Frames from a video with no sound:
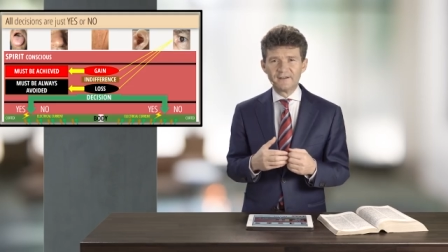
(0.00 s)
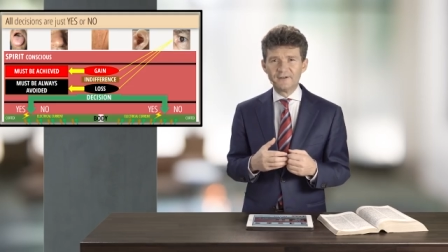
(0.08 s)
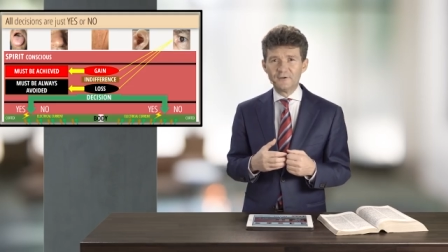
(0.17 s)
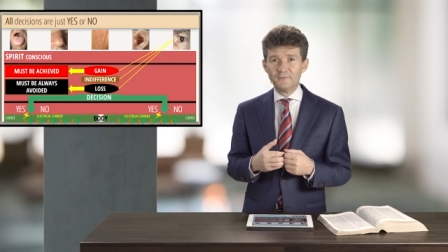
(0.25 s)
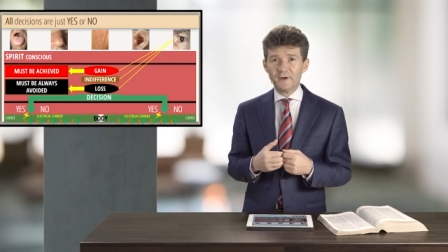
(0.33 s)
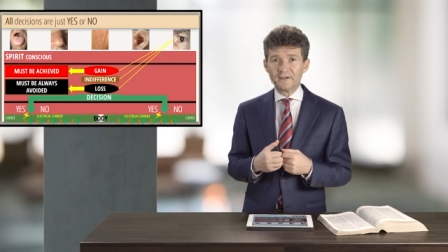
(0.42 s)

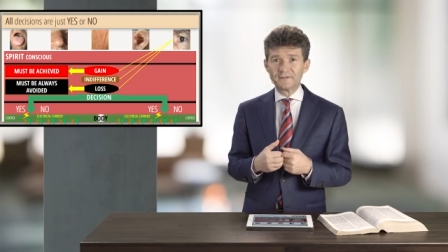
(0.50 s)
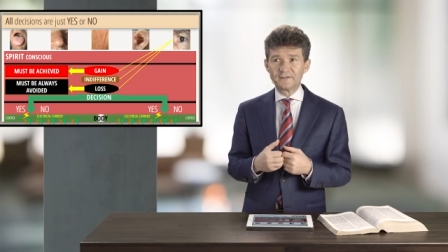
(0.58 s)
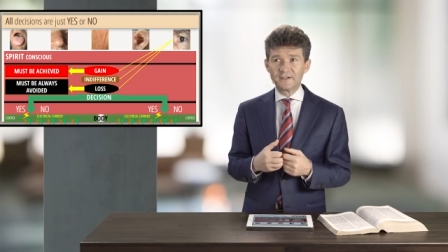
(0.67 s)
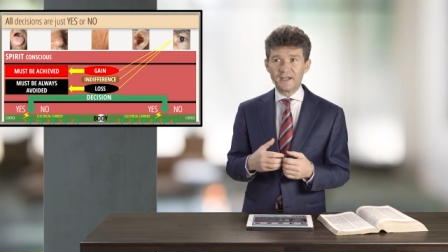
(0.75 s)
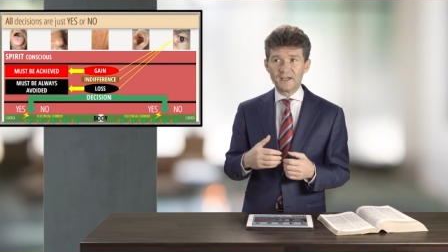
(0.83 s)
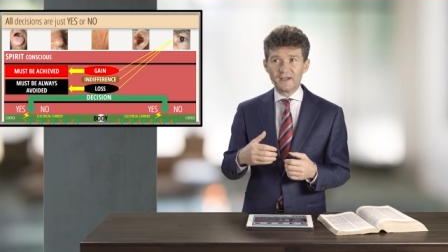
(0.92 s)
You must
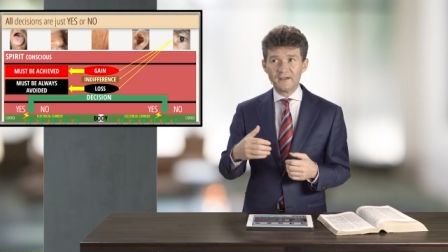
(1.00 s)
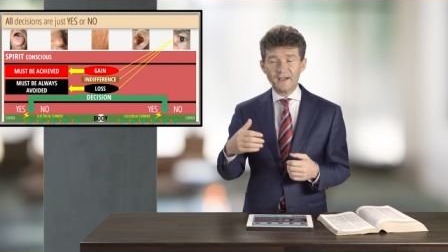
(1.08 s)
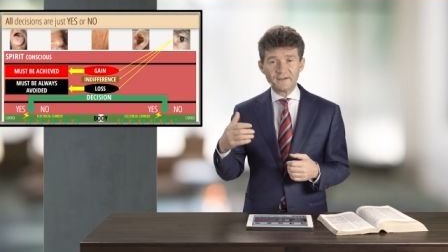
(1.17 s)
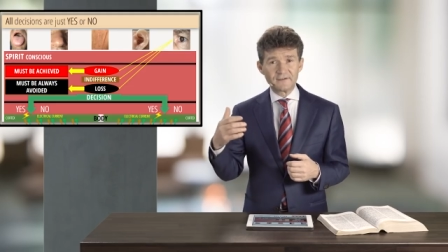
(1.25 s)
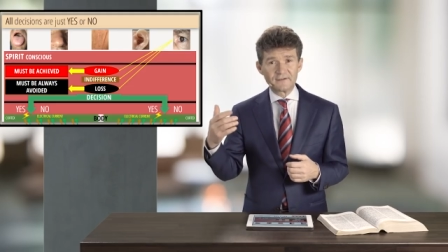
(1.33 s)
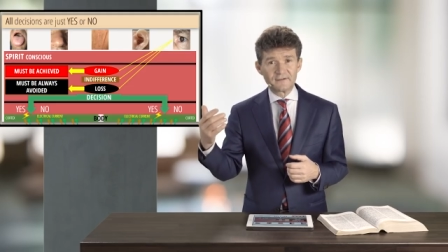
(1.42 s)
say
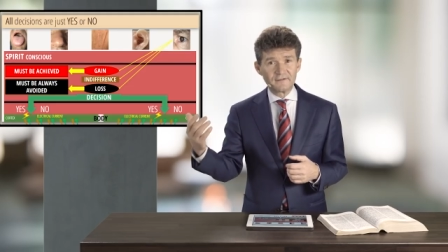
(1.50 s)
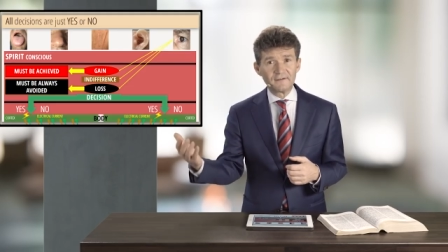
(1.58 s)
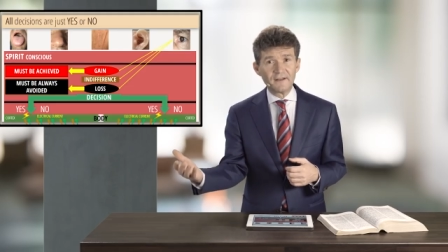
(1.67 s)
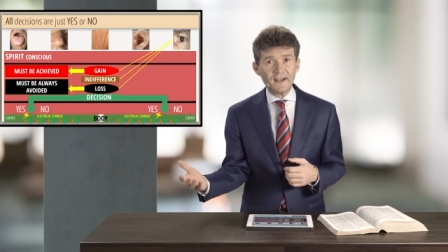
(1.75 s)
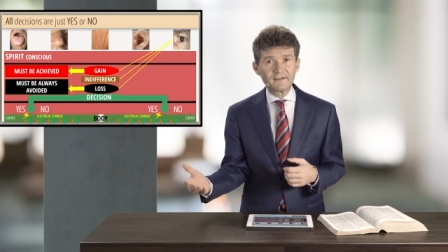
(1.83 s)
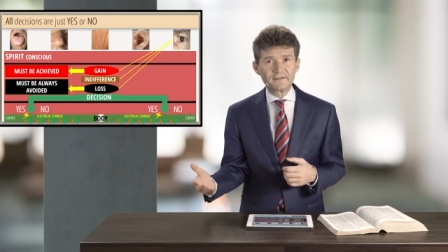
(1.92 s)
yes
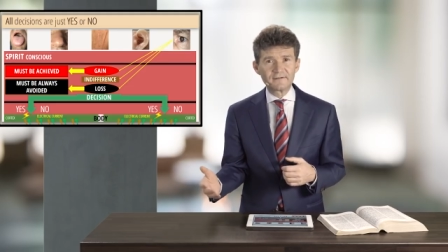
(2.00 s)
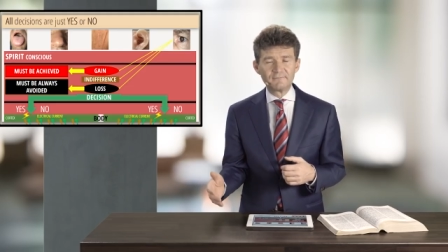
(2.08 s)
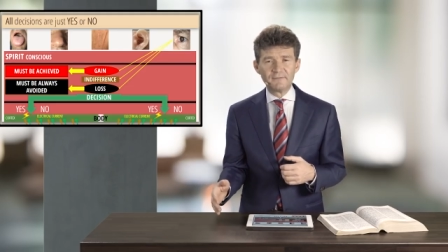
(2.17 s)
the next